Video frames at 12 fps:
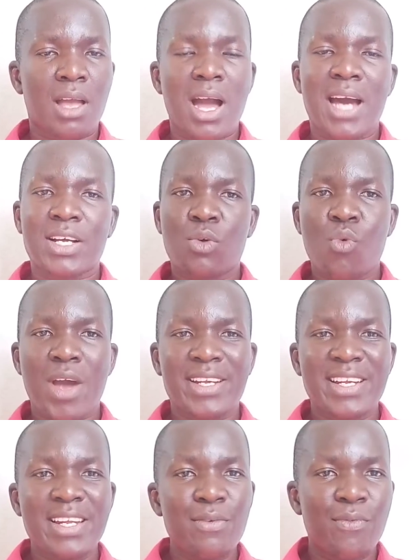are
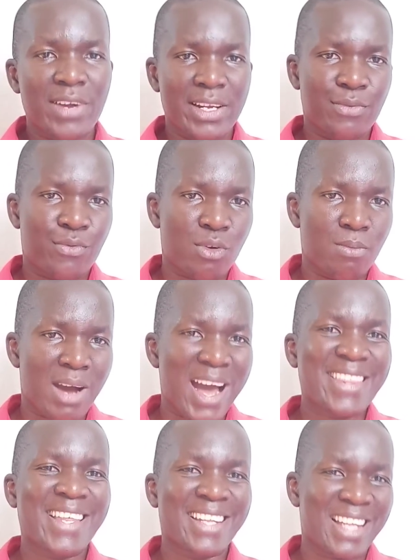quite different from
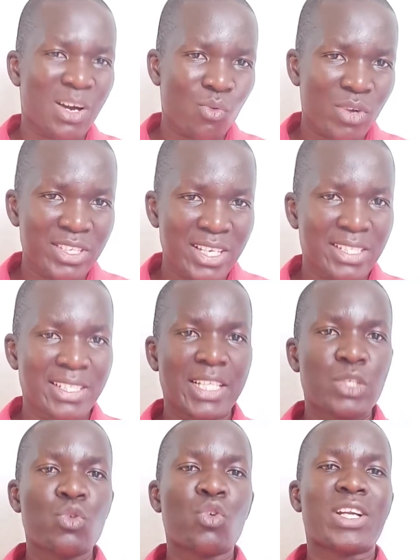other languages that
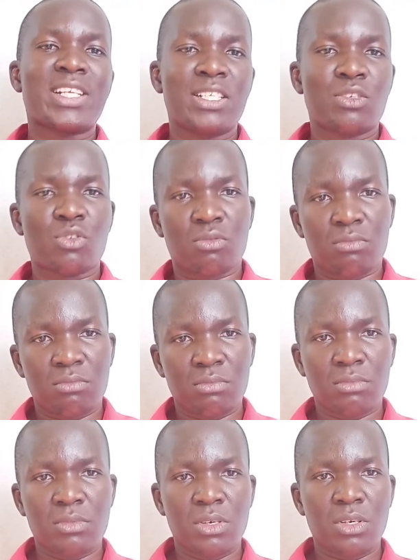you already know.
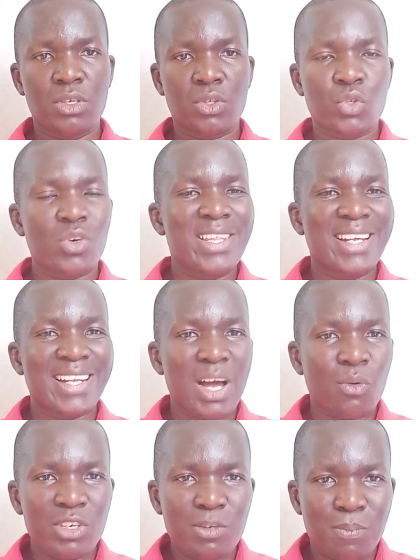So the
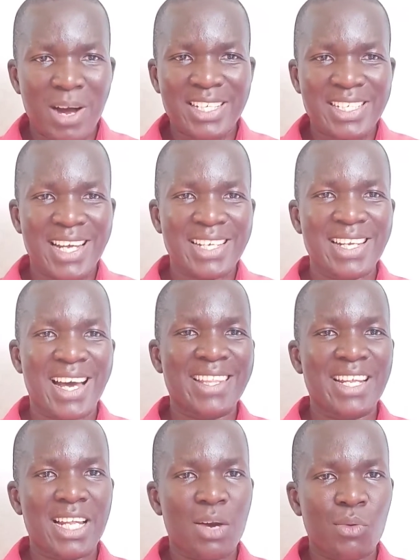language pattern and
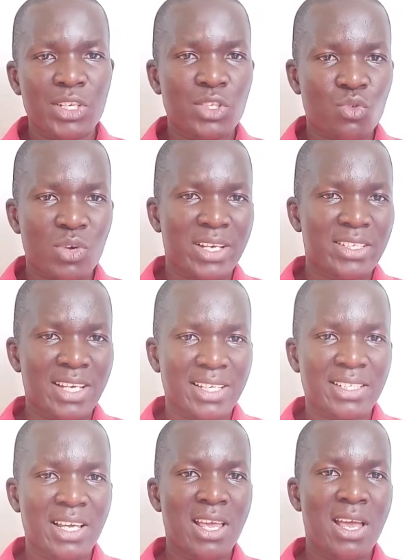the language
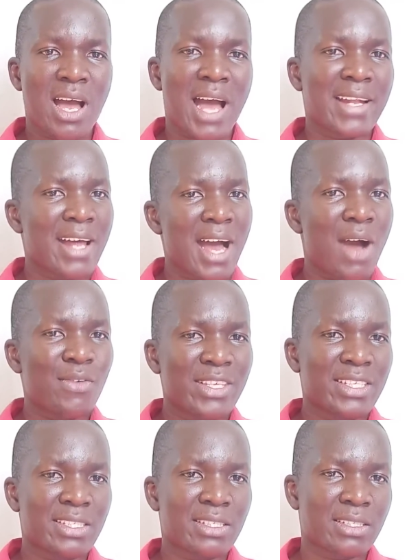structures and how
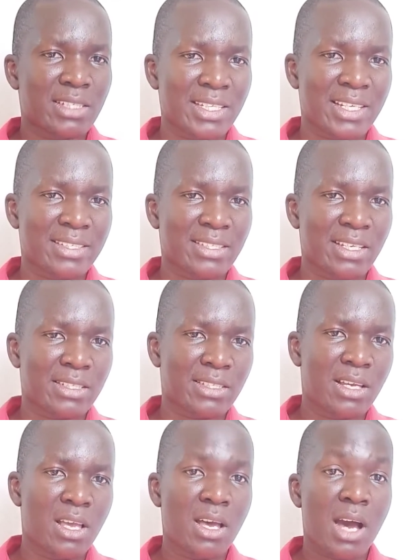these sentences
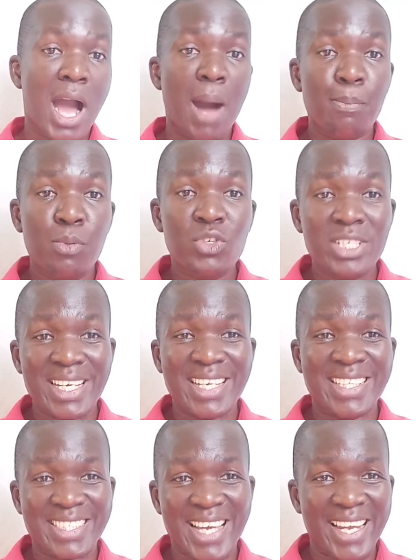are put
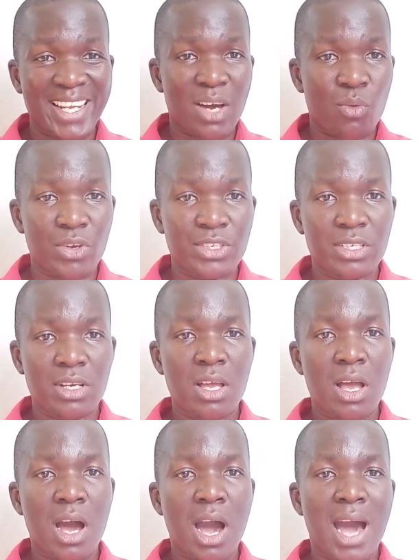in sign language
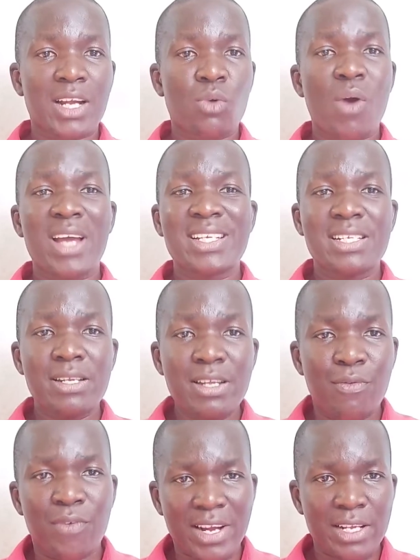are quite
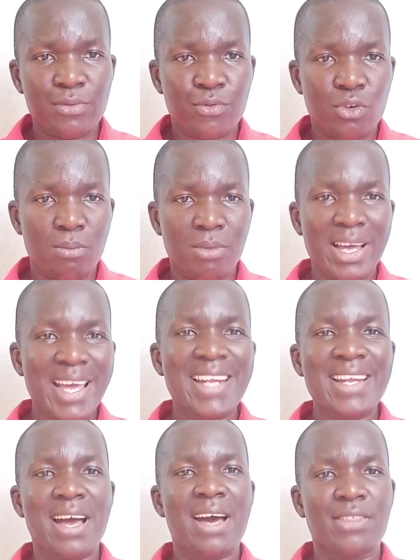different from
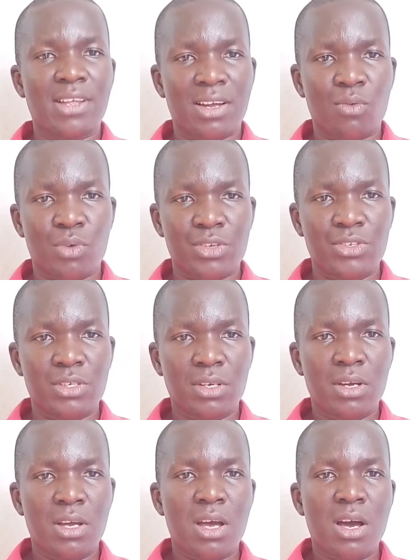any other language
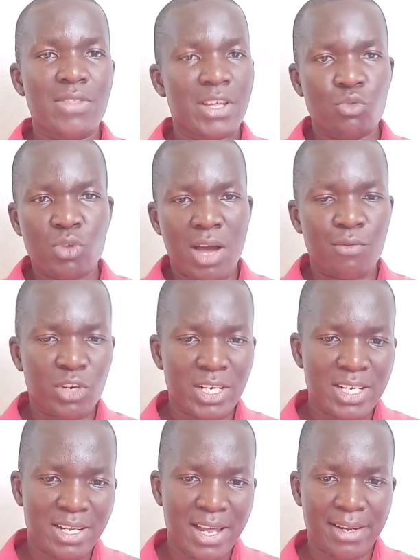that we have
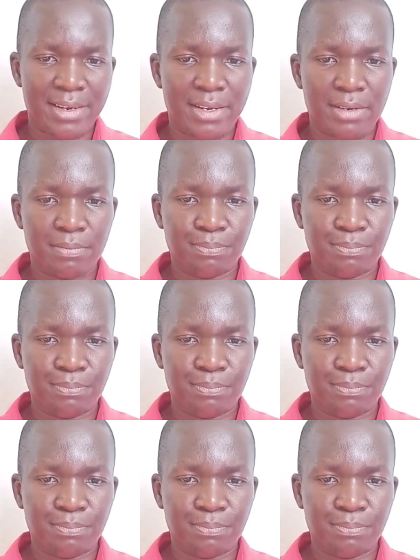already learned.